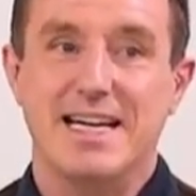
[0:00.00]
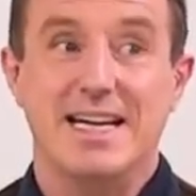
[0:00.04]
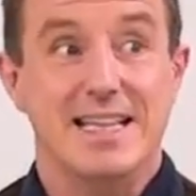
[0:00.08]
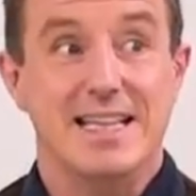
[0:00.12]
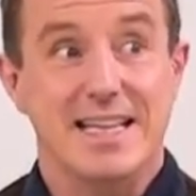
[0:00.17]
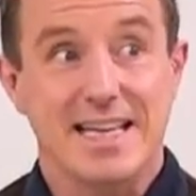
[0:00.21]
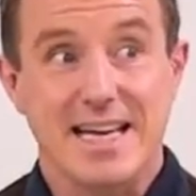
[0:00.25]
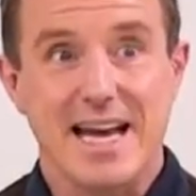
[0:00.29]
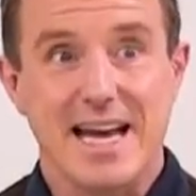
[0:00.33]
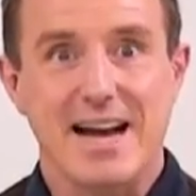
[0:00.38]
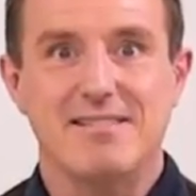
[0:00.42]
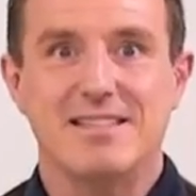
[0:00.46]
and
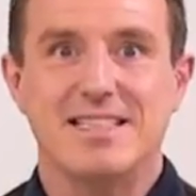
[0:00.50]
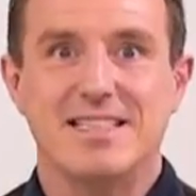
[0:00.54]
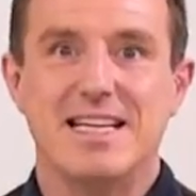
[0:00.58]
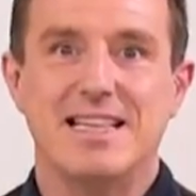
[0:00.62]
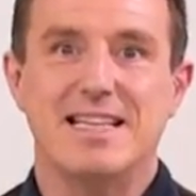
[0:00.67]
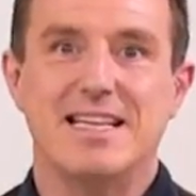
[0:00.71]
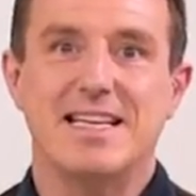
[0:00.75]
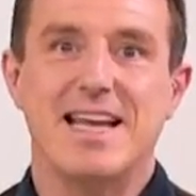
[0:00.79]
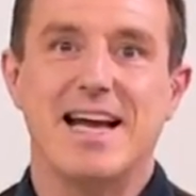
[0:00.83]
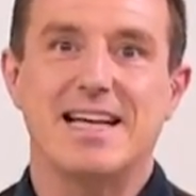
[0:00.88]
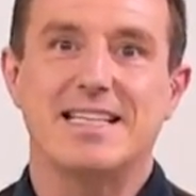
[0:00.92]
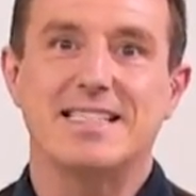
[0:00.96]
then
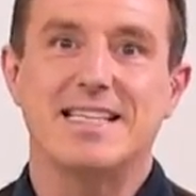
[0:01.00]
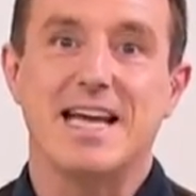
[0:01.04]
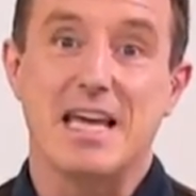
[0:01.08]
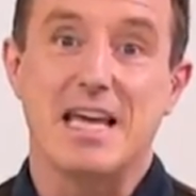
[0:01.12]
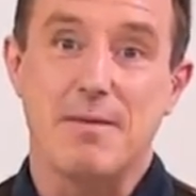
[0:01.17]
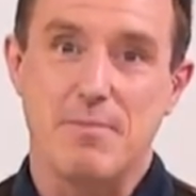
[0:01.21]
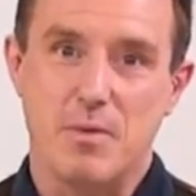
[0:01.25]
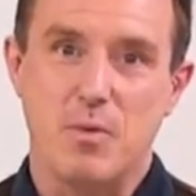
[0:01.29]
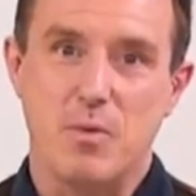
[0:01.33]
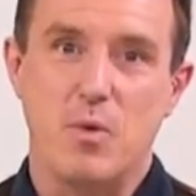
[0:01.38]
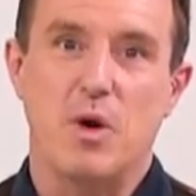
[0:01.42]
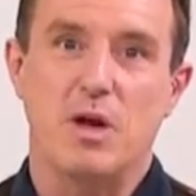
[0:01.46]
guaranteed the next day
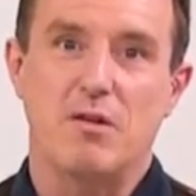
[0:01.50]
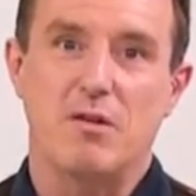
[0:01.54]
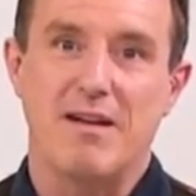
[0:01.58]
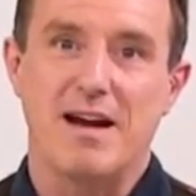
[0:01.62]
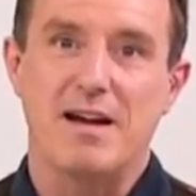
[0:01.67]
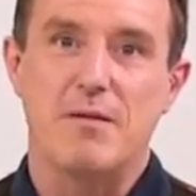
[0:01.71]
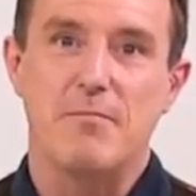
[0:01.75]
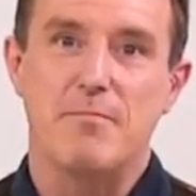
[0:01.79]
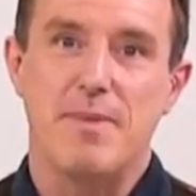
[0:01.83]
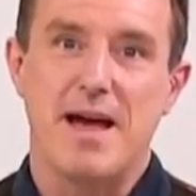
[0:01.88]
you'd be walking around in